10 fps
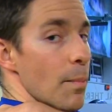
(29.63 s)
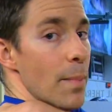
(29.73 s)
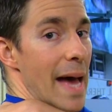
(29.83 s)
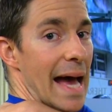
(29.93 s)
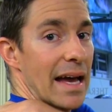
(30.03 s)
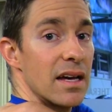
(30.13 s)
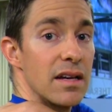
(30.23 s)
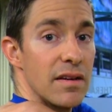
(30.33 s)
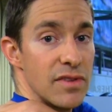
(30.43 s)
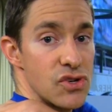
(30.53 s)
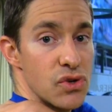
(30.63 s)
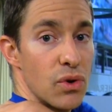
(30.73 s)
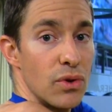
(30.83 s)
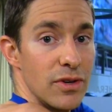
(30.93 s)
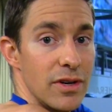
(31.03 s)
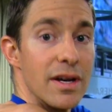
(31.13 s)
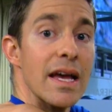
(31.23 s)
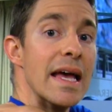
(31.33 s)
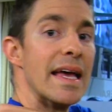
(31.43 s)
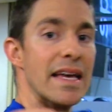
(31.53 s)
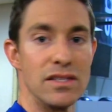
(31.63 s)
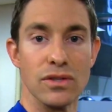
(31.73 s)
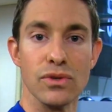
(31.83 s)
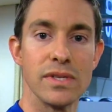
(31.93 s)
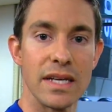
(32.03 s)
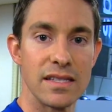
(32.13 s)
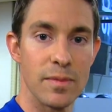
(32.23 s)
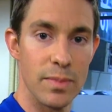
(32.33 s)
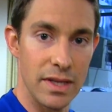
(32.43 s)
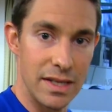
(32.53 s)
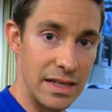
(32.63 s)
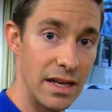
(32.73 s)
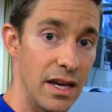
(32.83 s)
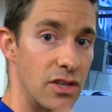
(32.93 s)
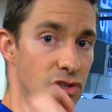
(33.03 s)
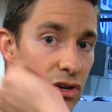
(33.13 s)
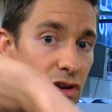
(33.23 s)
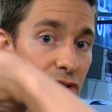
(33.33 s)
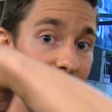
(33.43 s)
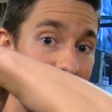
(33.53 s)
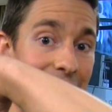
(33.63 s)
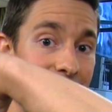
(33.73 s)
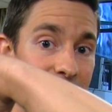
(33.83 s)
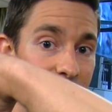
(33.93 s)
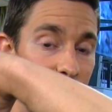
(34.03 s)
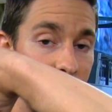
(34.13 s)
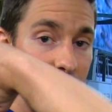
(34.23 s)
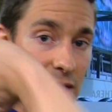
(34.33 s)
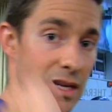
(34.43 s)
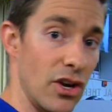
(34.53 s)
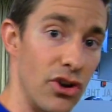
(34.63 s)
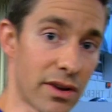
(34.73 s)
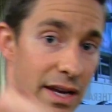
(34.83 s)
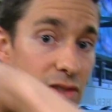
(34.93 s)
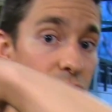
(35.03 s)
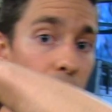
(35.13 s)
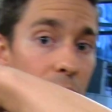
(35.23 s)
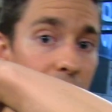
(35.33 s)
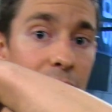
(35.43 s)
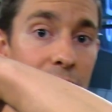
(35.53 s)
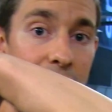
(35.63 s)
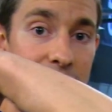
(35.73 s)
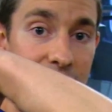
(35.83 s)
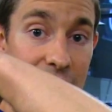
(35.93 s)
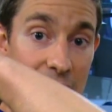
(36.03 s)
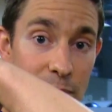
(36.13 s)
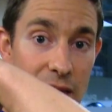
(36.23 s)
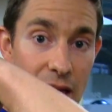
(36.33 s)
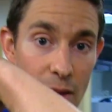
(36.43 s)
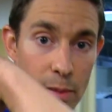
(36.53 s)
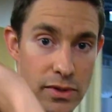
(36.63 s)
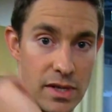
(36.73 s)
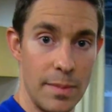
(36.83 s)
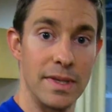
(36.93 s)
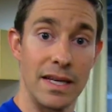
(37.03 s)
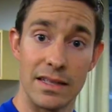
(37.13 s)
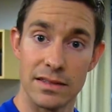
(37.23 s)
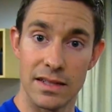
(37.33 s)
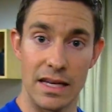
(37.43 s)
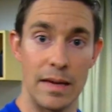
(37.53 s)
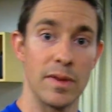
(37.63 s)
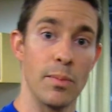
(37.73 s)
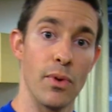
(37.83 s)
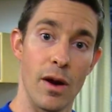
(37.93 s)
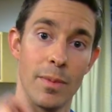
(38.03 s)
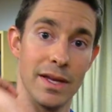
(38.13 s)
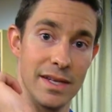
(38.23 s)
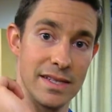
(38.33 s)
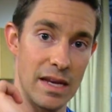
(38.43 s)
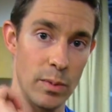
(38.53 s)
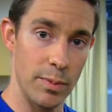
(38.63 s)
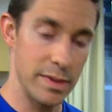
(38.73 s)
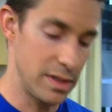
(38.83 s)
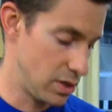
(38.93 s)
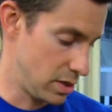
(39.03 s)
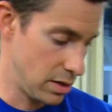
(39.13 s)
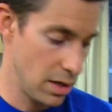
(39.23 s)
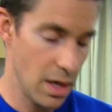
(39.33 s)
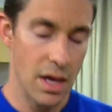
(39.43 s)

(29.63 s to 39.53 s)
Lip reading: back of the shoulder is losing its ability to create stability and create torque to keep the elbows up and to keep the barbell in a stable position.